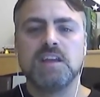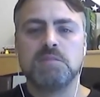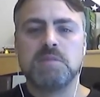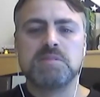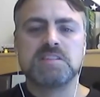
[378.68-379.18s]

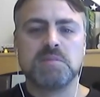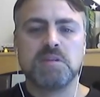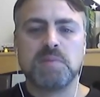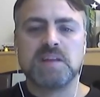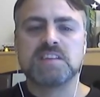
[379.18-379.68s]
maybe some of
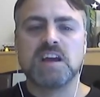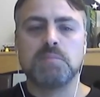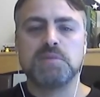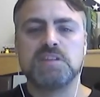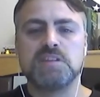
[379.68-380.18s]
your best
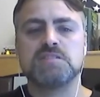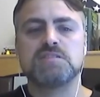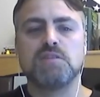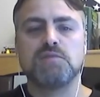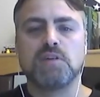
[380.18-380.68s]
competition
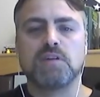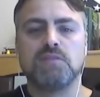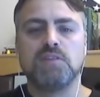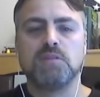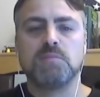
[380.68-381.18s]
so far, if
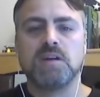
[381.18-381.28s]
you don't